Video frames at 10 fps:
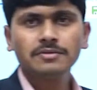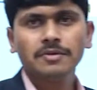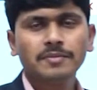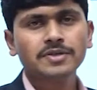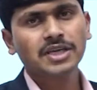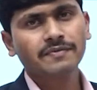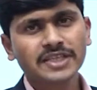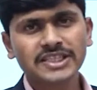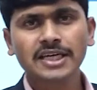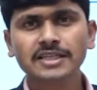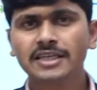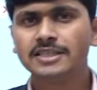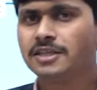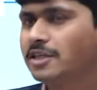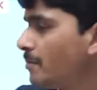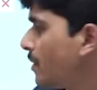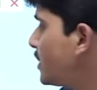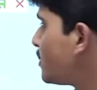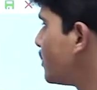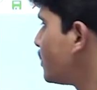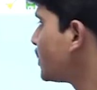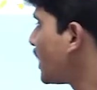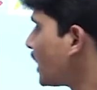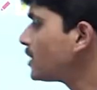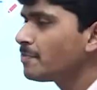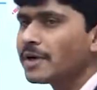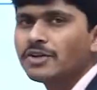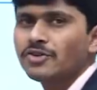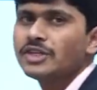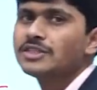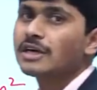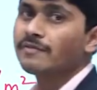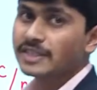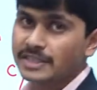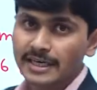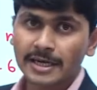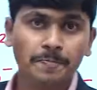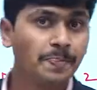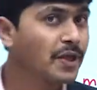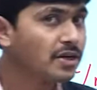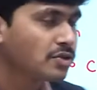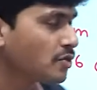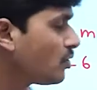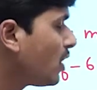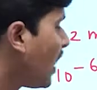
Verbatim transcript: remember, surface charge density means charge per unit surface area. So